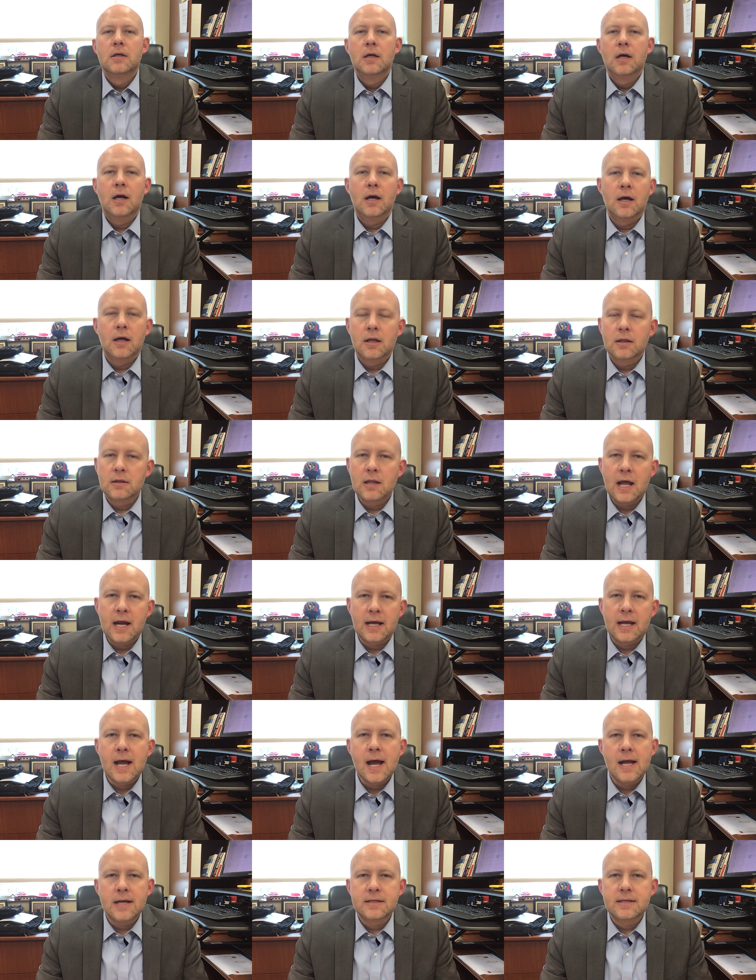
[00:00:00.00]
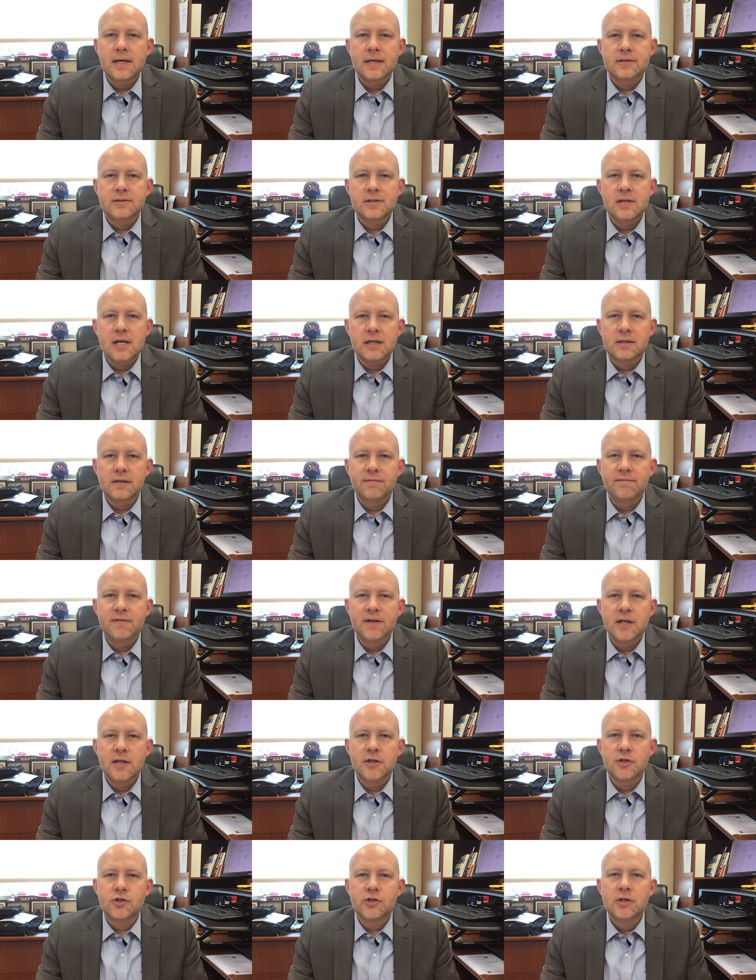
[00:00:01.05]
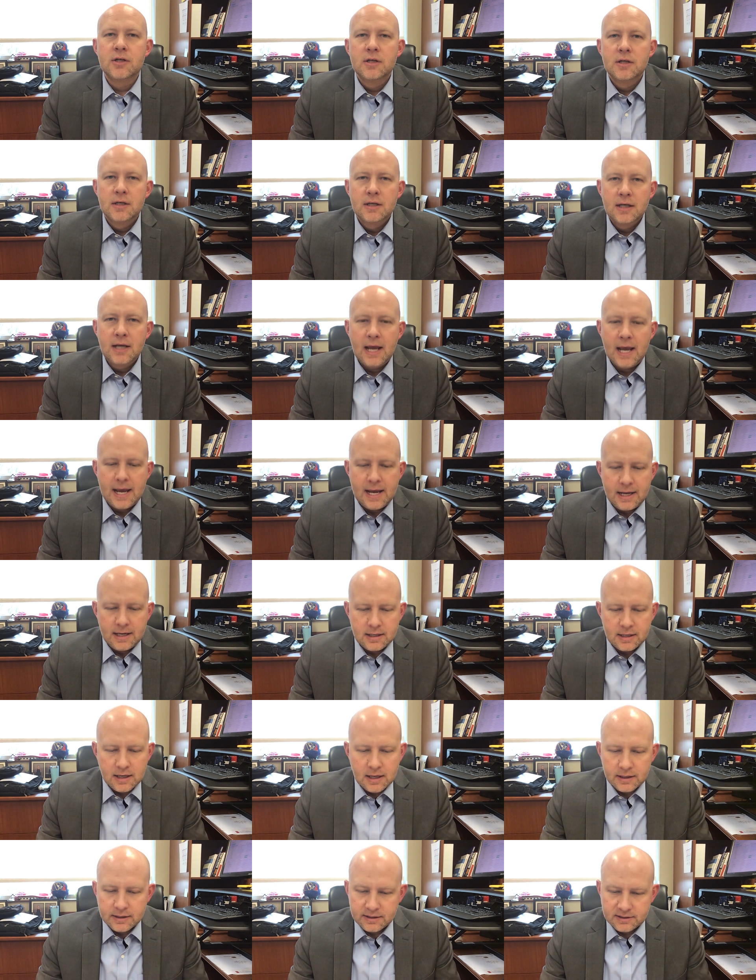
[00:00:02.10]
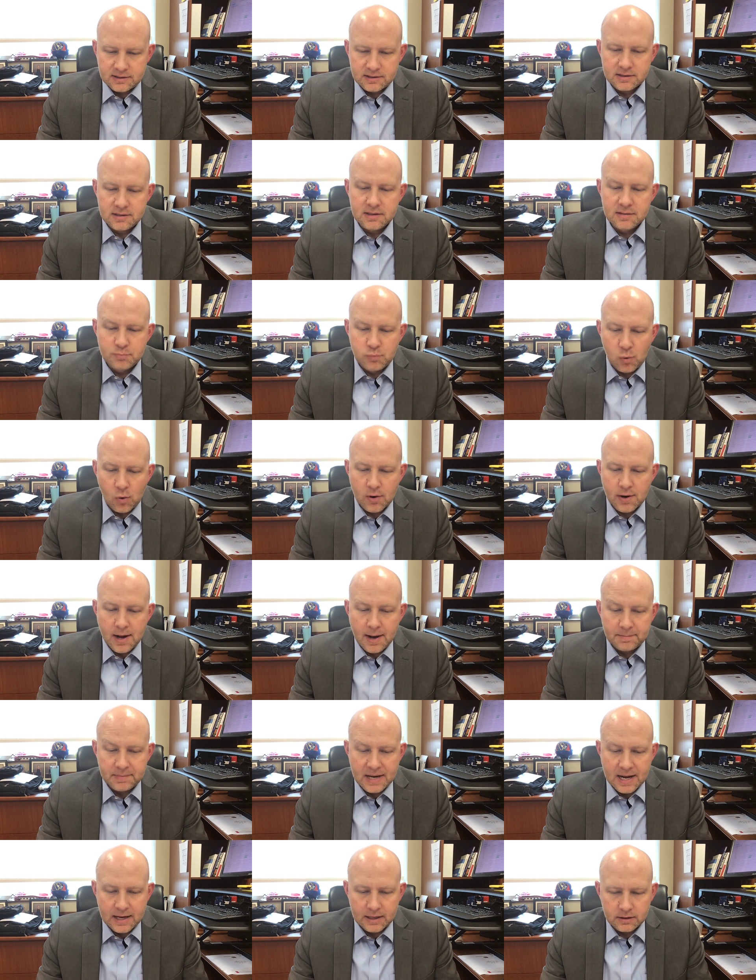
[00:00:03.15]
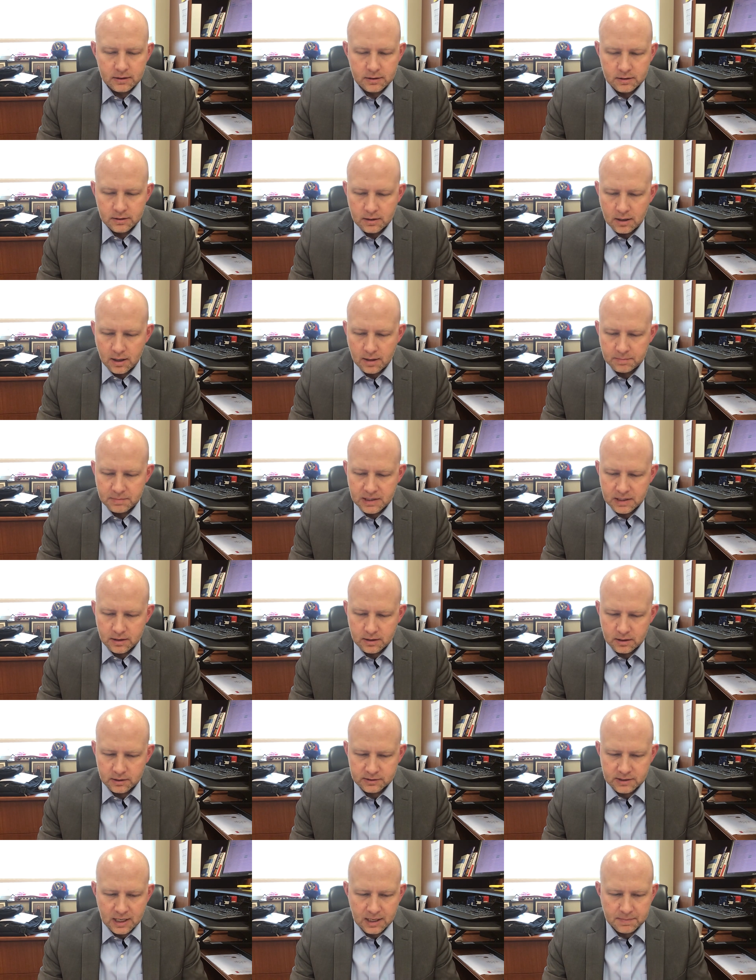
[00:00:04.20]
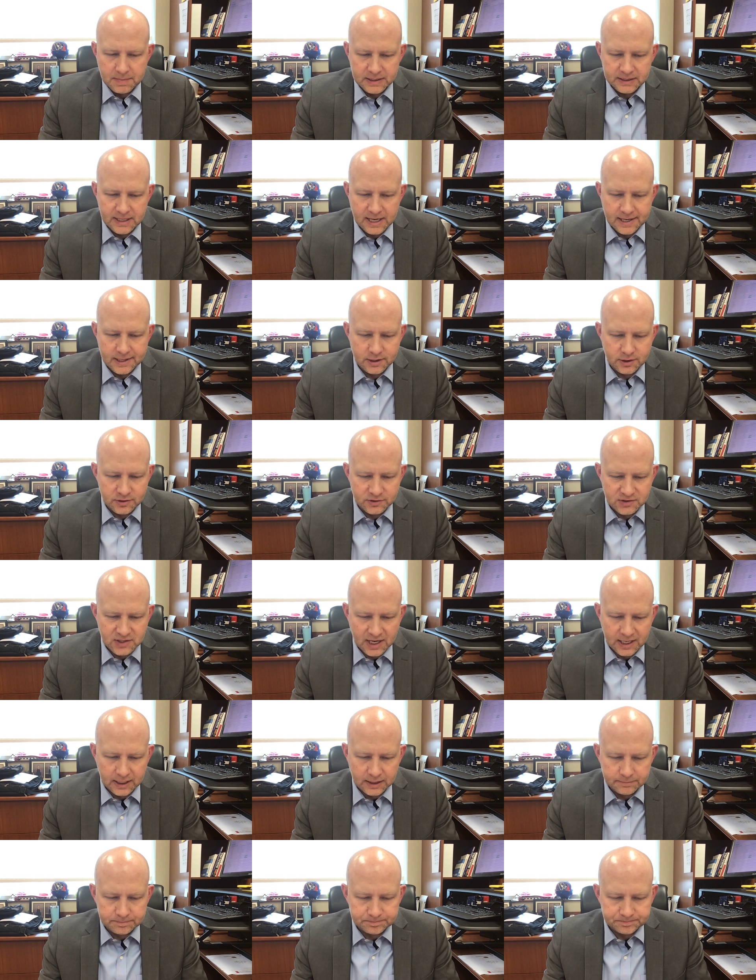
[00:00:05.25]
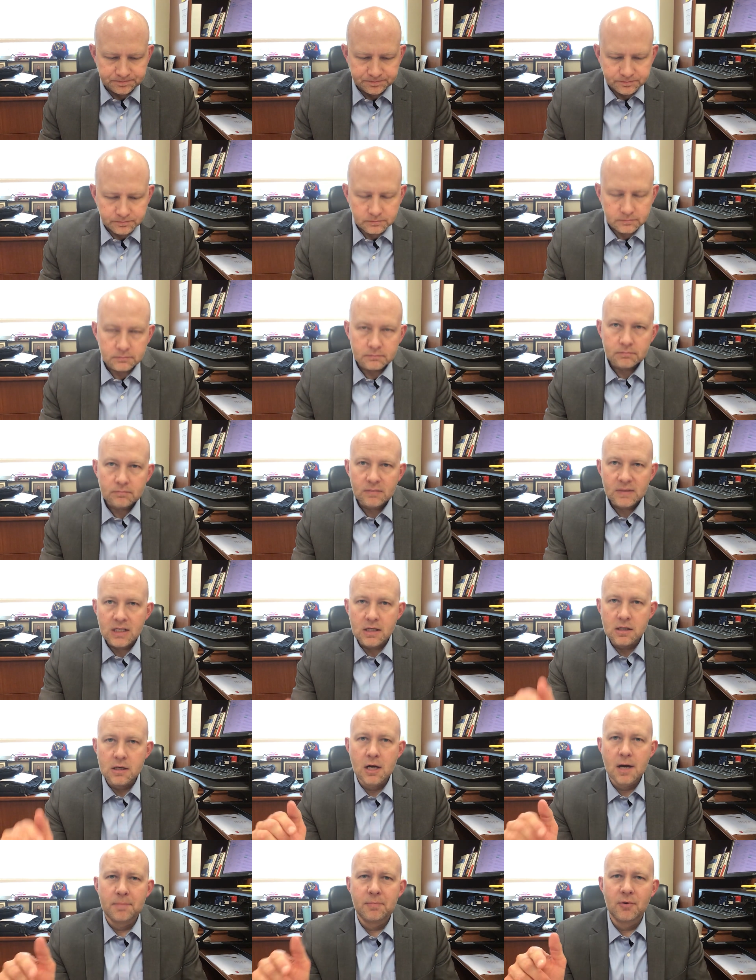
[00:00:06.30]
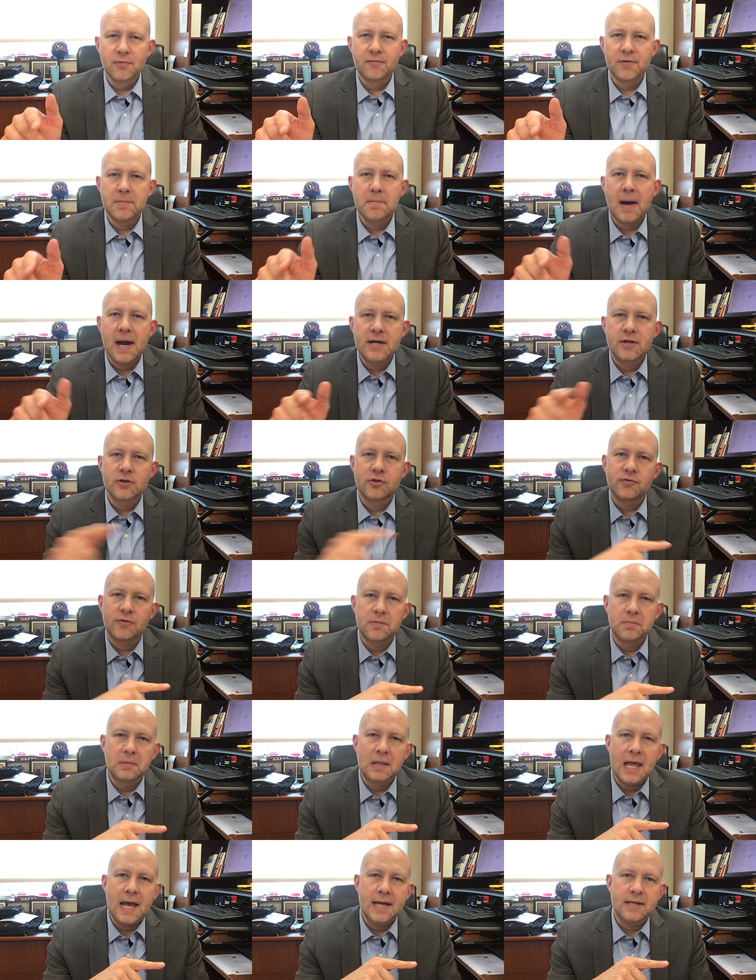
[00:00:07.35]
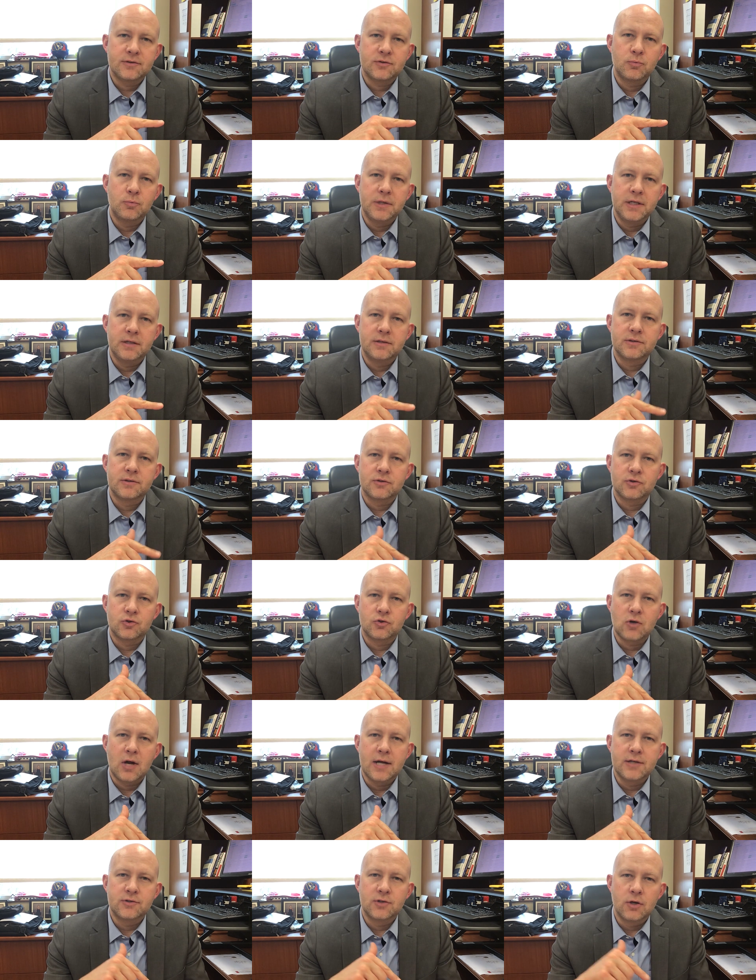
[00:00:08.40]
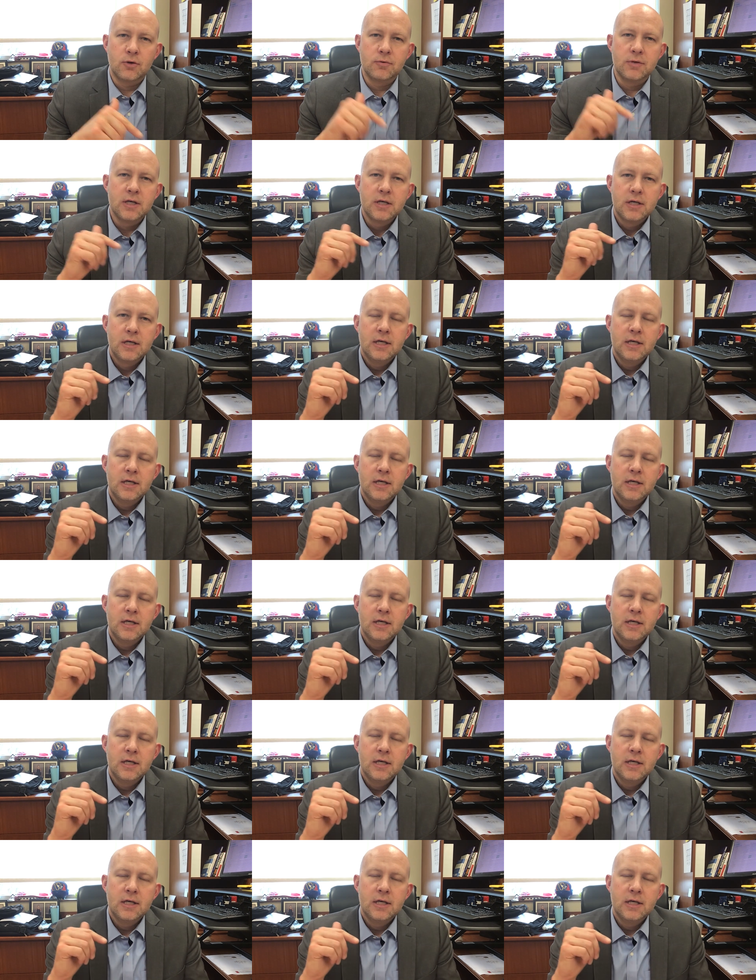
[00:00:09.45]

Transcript: uh, a lot of contests yet to finish, and uh, this is an important update, uh, and I'll talk about that here in a second. A couple of reminders from last week's Strike Zone.